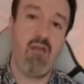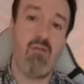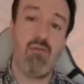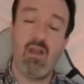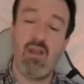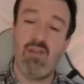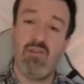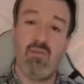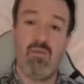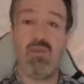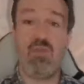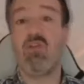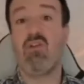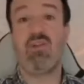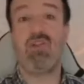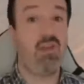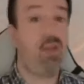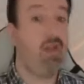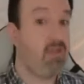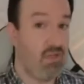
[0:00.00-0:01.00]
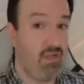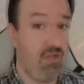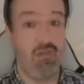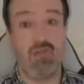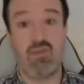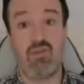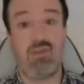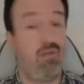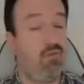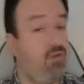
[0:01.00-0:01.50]
to have a nice appearance on
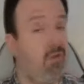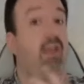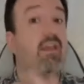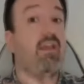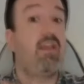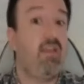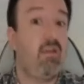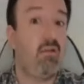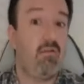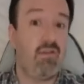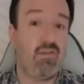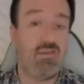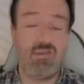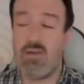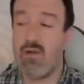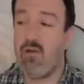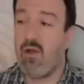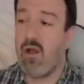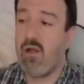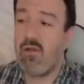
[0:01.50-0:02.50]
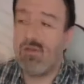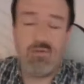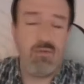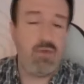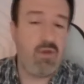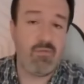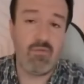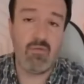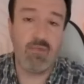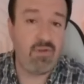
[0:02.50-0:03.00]
another show like Kino Casino, I'll
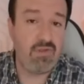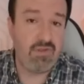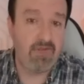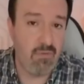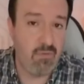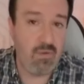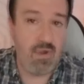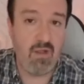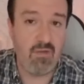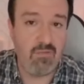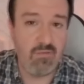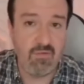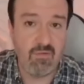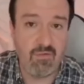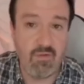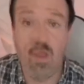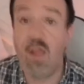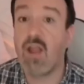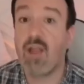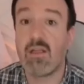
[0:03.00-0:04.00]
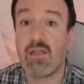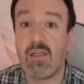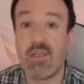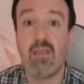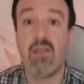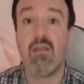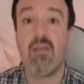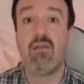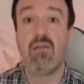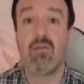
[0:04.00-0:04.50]
do it every once in a while for
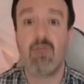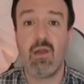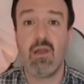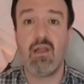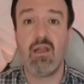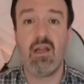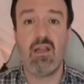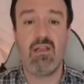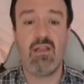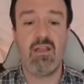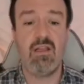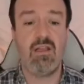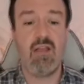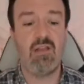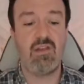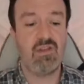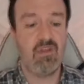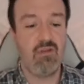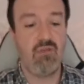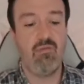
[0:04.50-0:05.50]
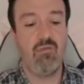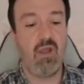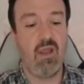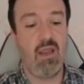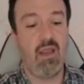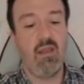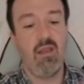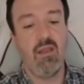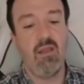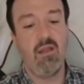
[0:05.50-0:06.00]
variety, right? And I think that's a good
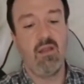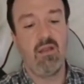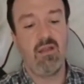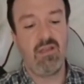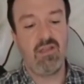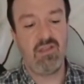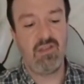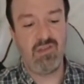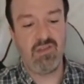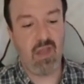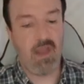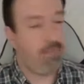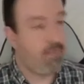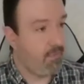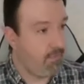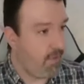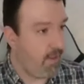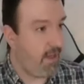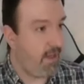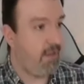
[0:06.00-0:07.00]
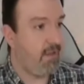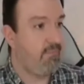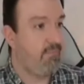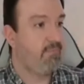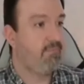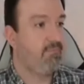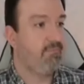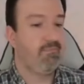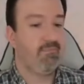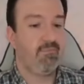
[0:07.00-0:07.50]
way to separate
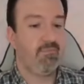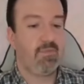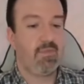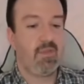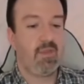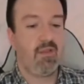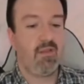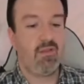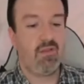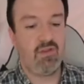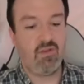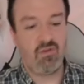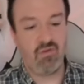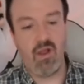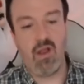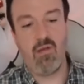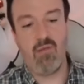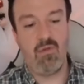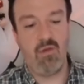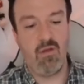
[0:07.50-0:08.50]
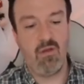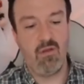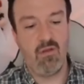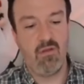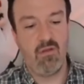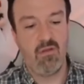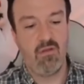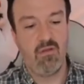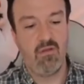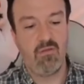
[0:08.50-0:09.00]
the
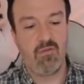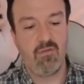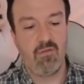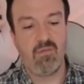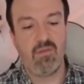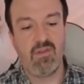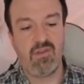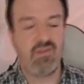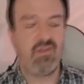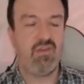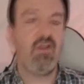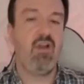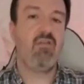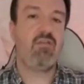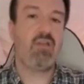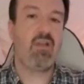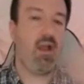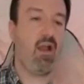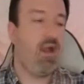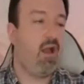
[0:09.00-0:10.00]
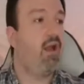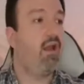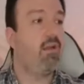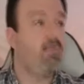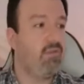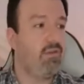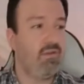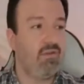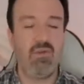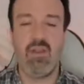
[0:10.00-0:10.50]
drama from the stuff that
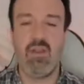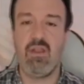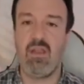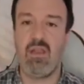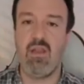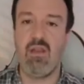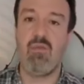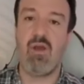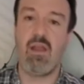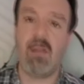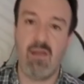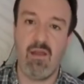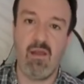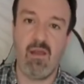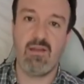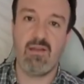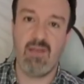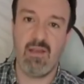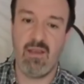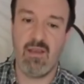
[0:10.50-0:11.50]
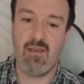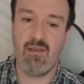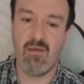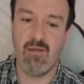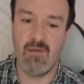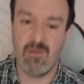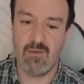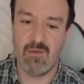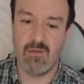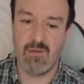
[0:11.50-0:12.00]
I'm doing in my content.
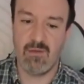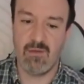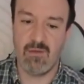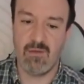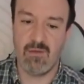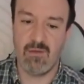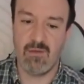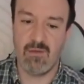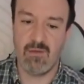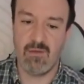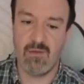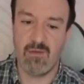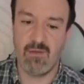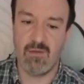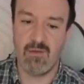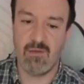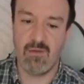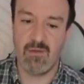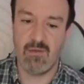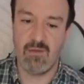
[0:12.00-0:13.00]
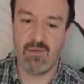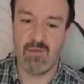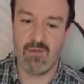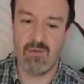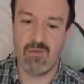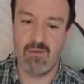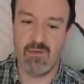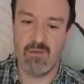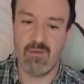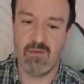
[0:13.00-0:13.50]
But you are doing
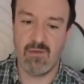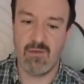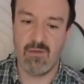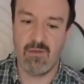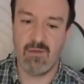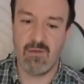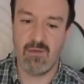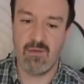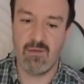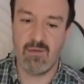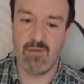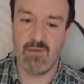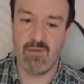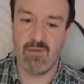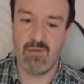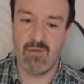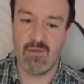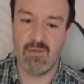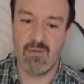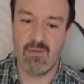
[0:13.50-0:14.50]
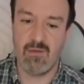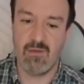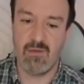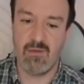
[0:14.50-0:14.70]
drama. You have spent